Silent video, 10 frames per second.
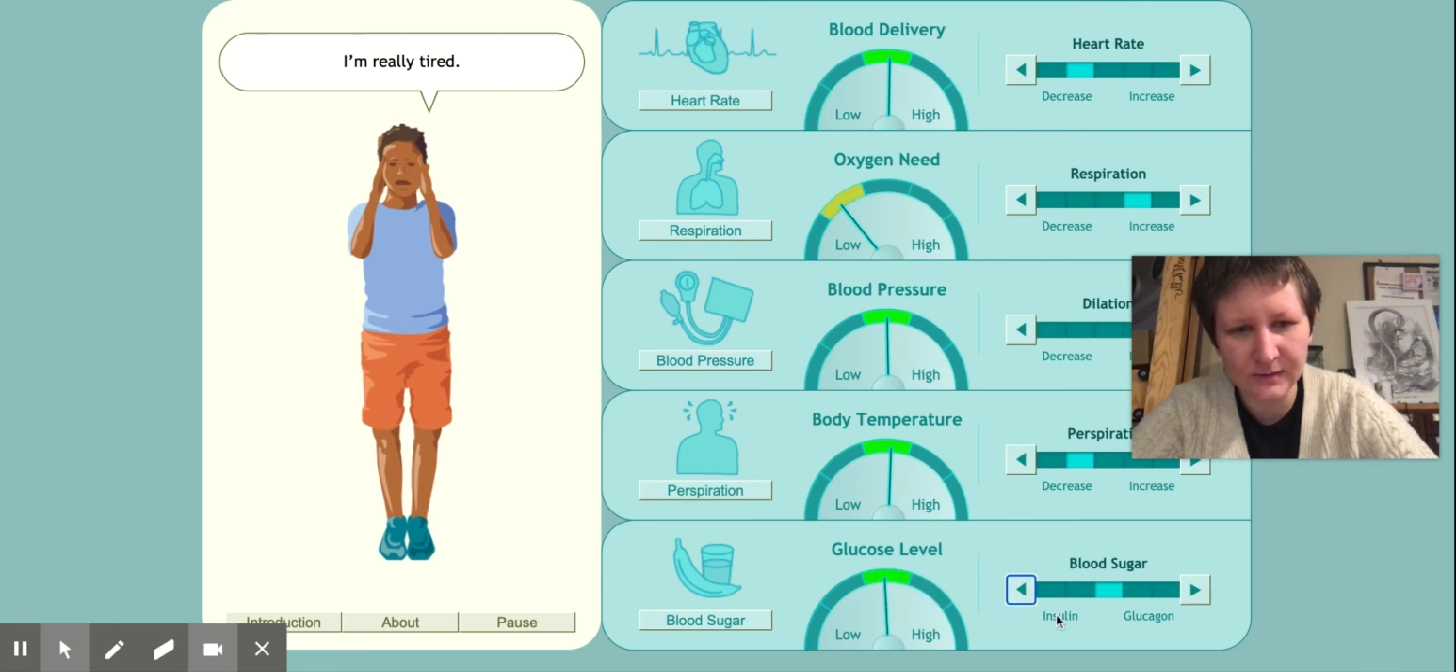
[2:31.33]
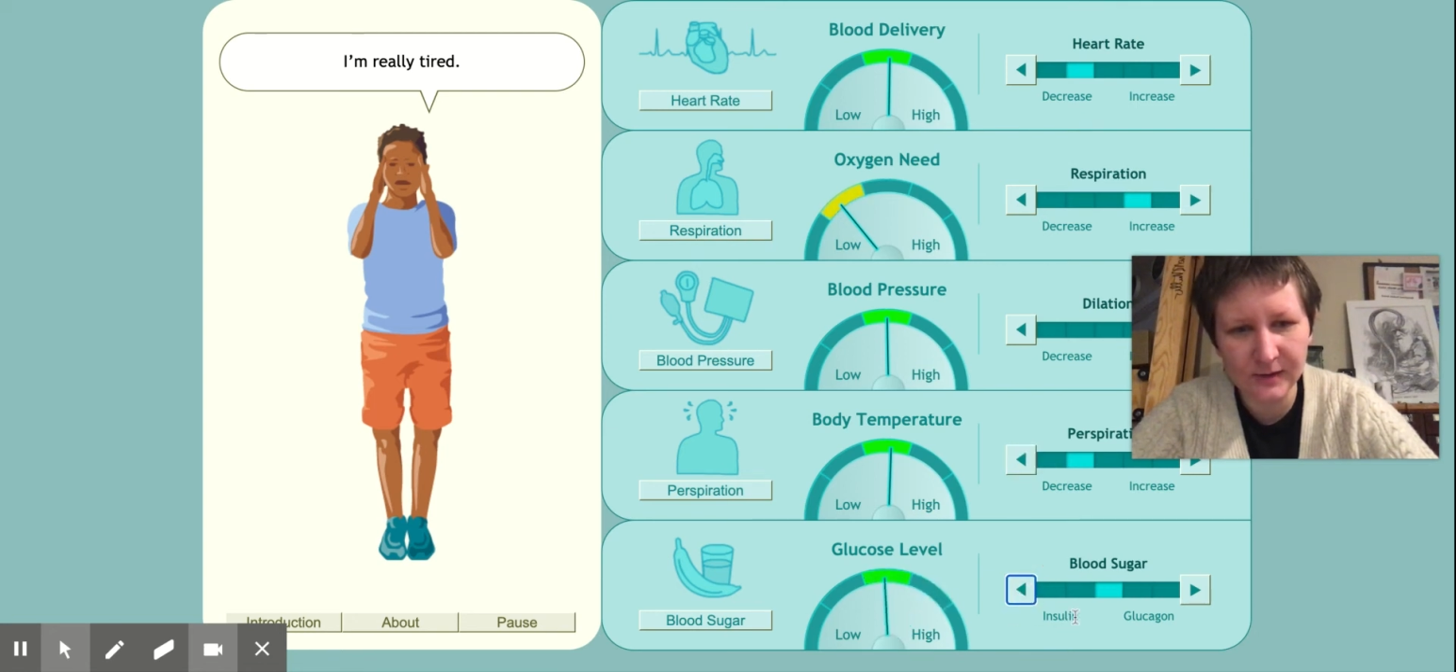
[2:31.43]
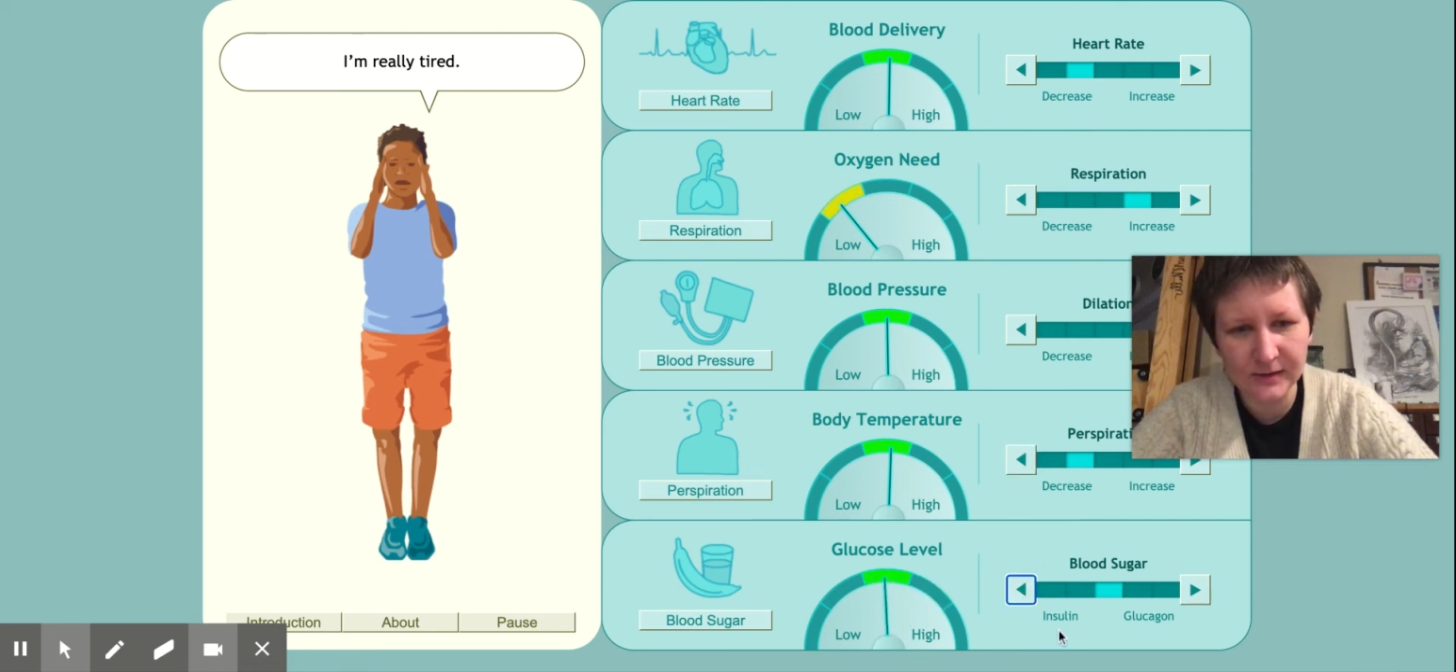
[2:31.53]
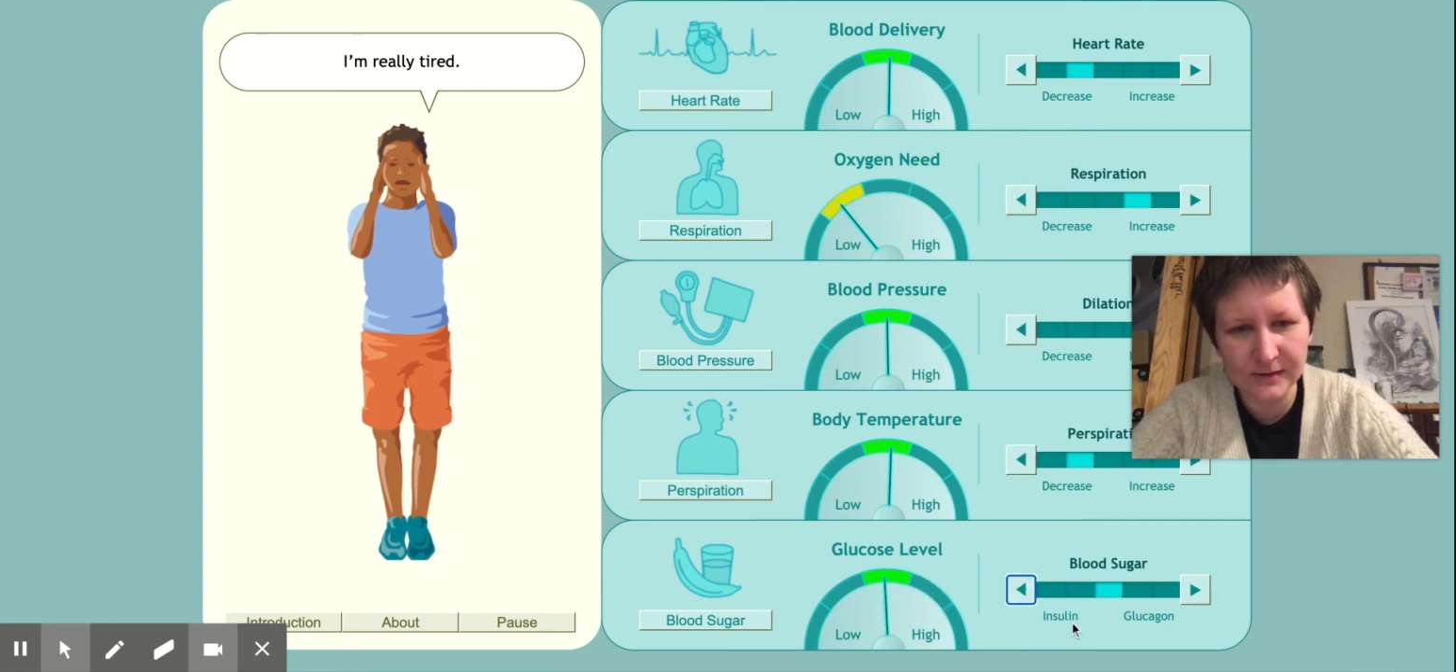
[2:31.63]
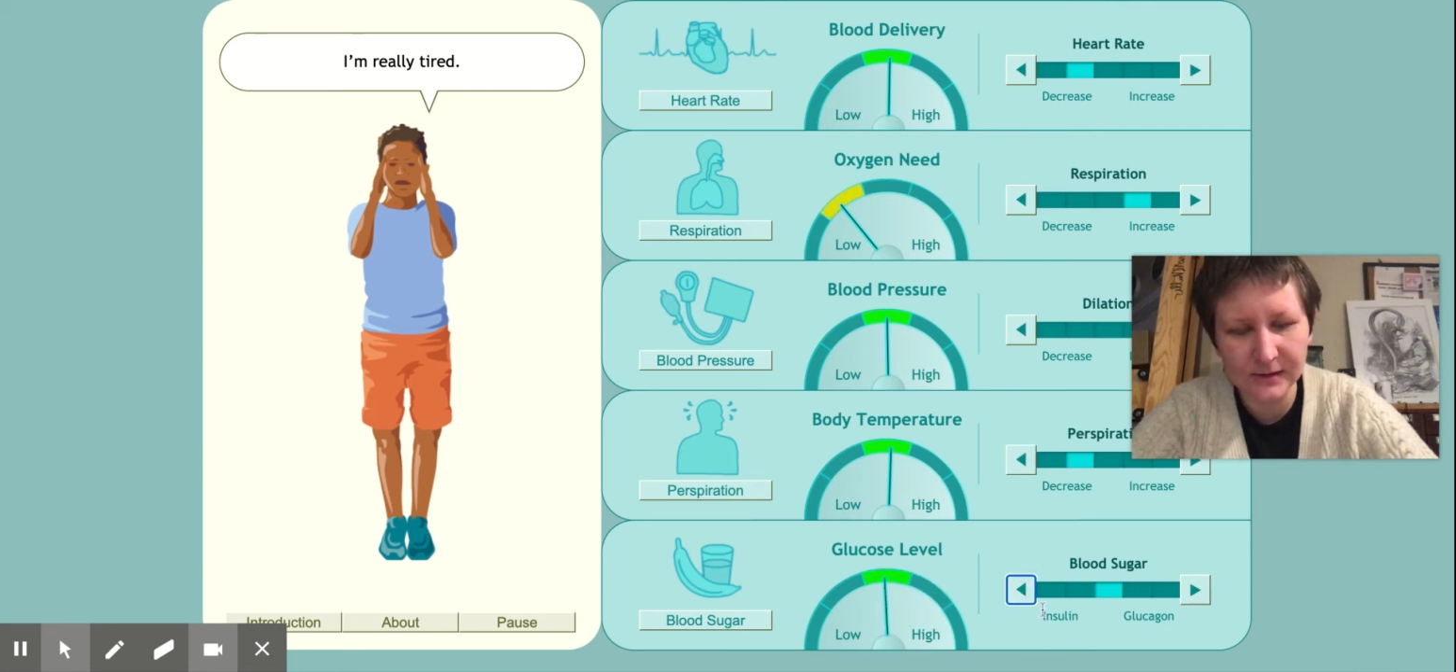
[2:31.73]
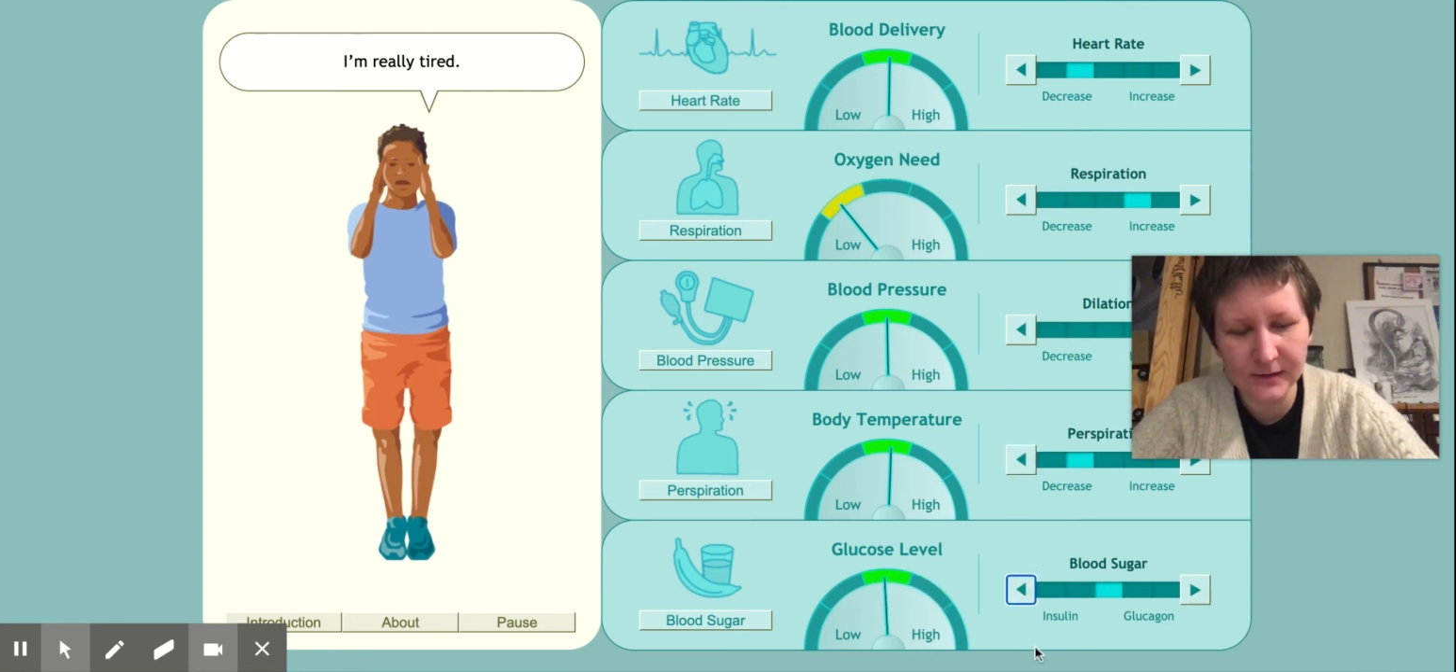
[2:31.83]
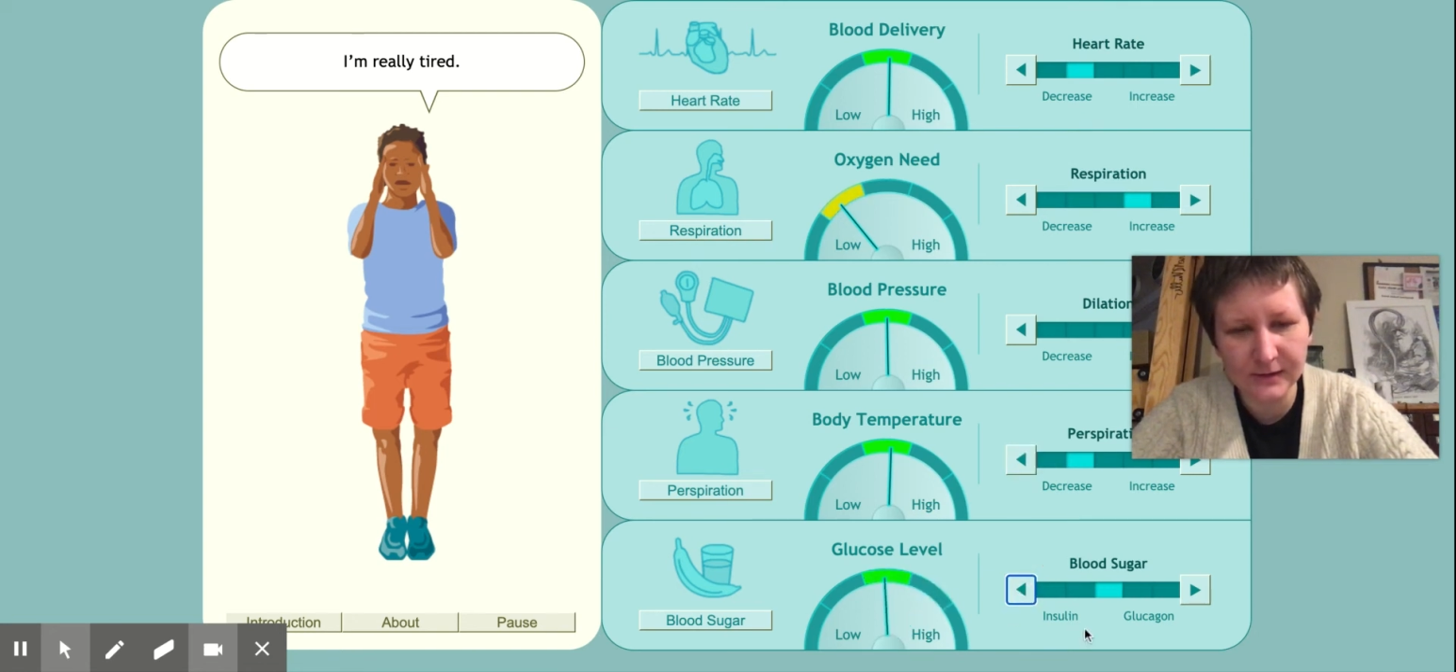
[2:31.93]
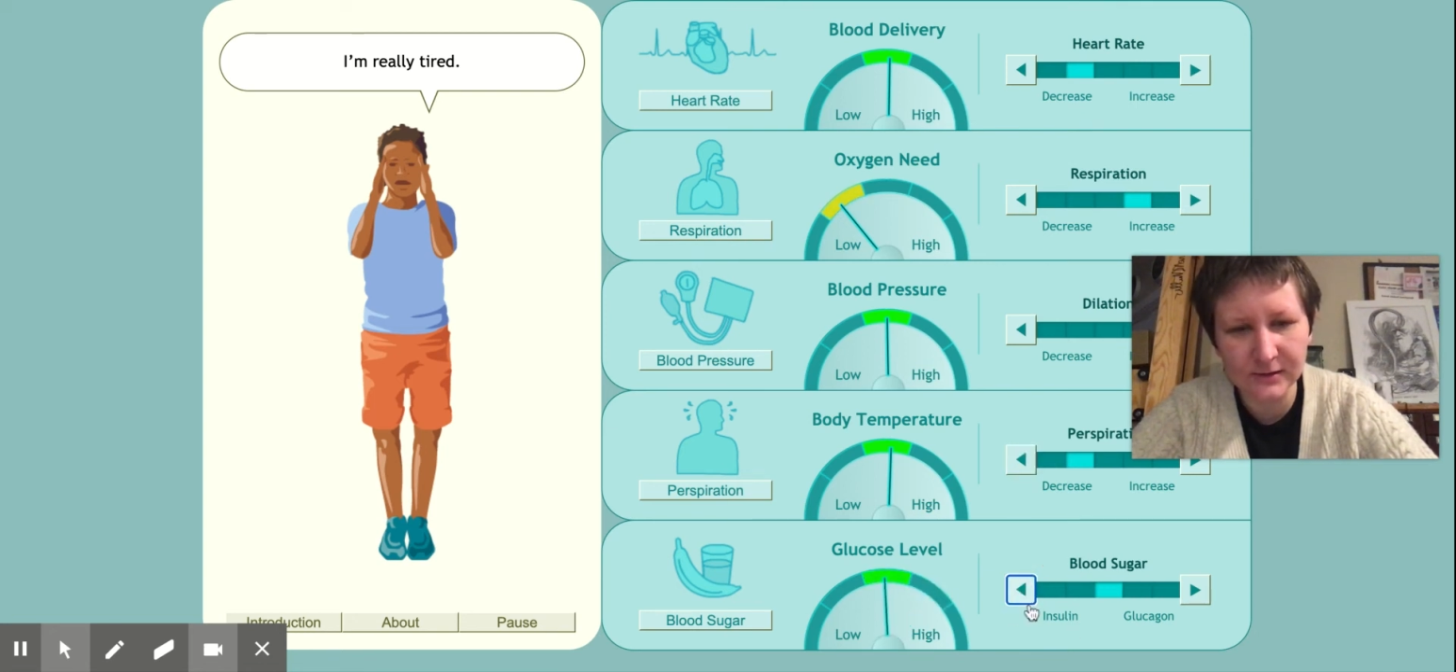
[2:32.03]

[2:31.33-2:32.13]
insulin